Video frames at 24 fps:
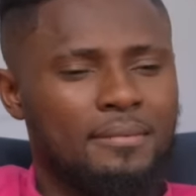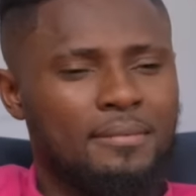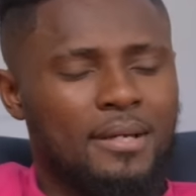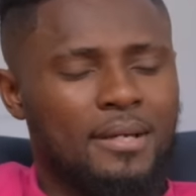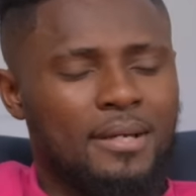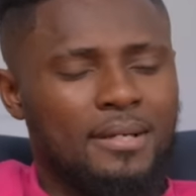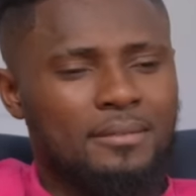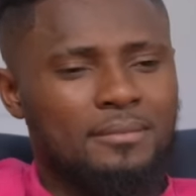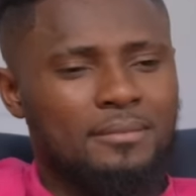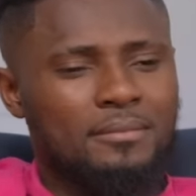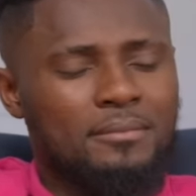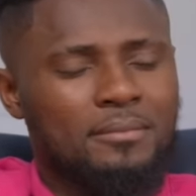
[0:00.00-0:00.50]

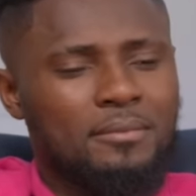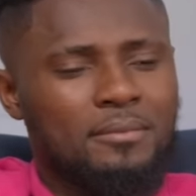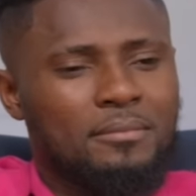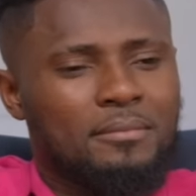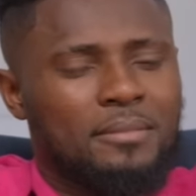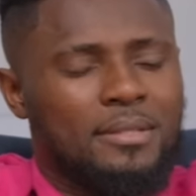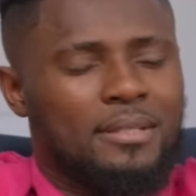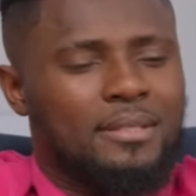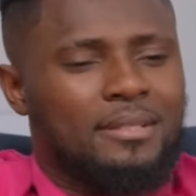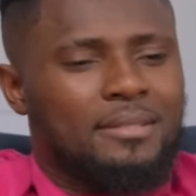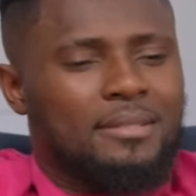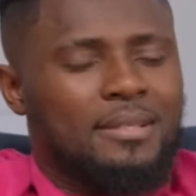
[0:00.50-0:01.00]
I don't know,
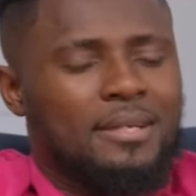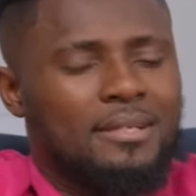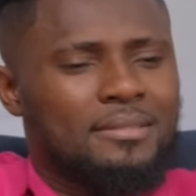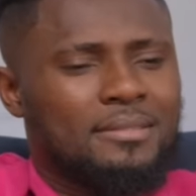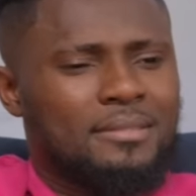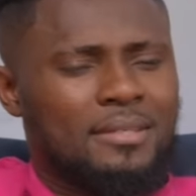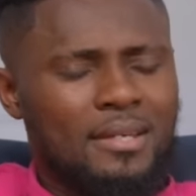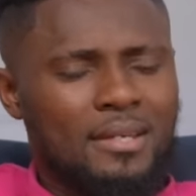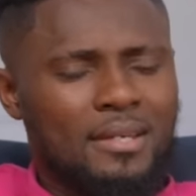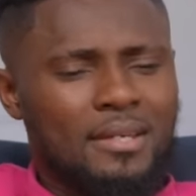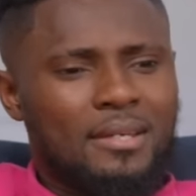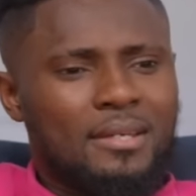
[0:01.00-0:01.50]
man. Like,
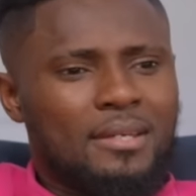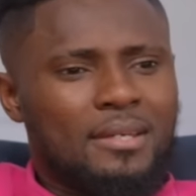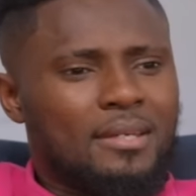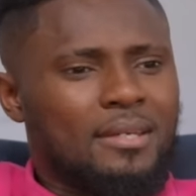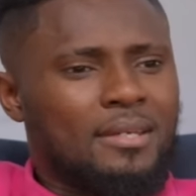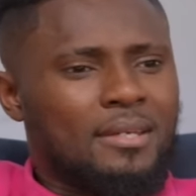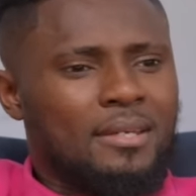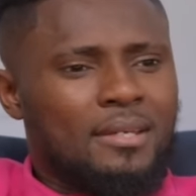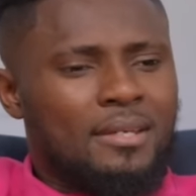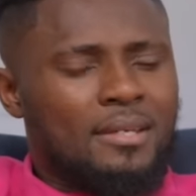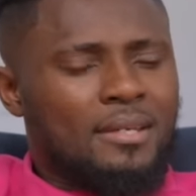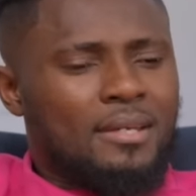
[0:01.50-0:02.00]

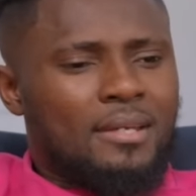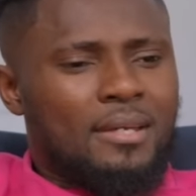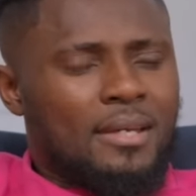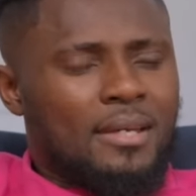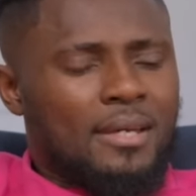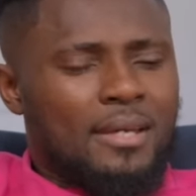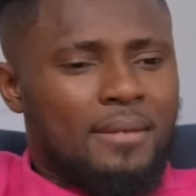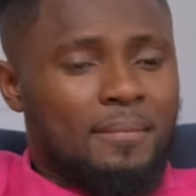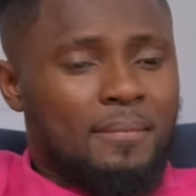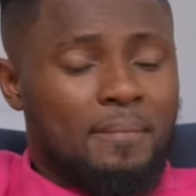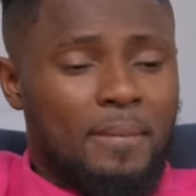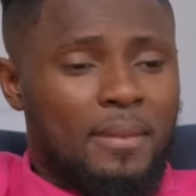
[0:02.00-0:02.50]

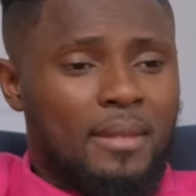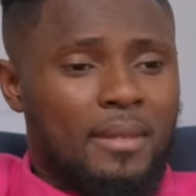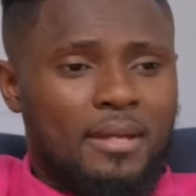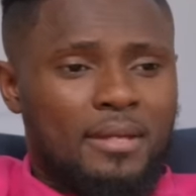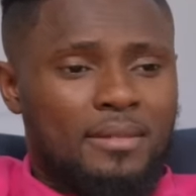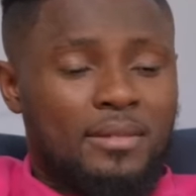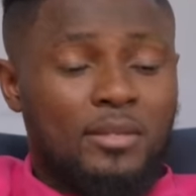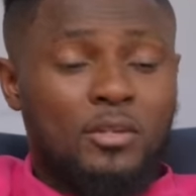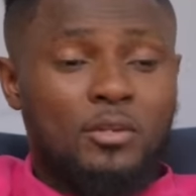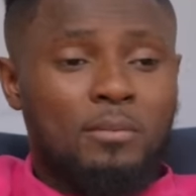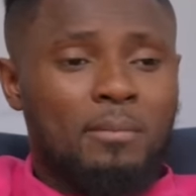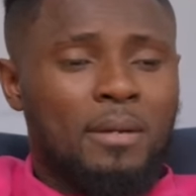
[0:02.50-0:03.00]
I
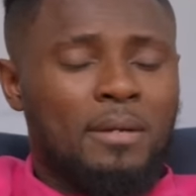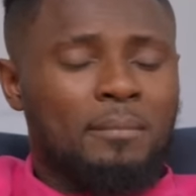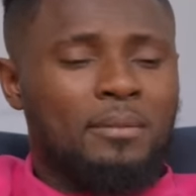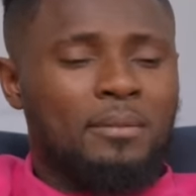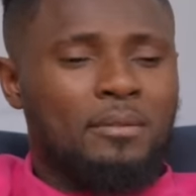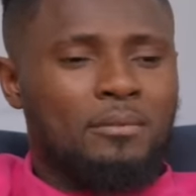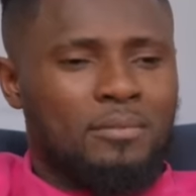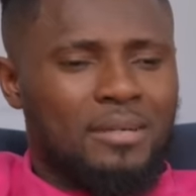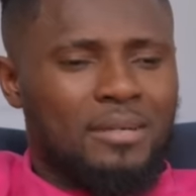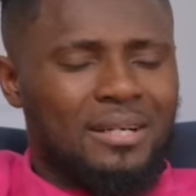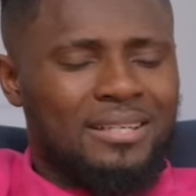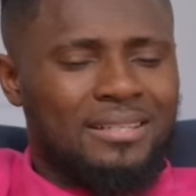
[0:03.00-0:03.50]
think you might be
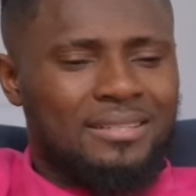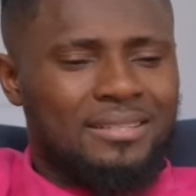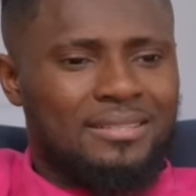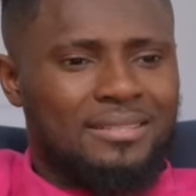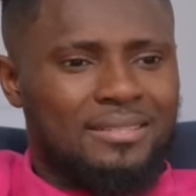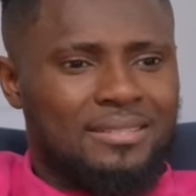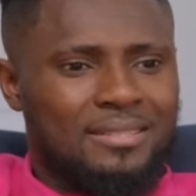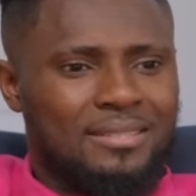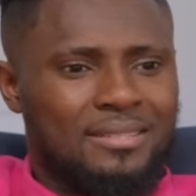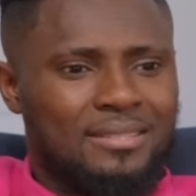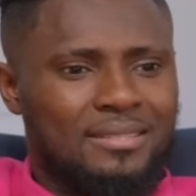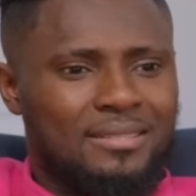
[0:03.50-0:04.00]

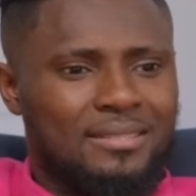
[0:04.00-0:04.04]
right.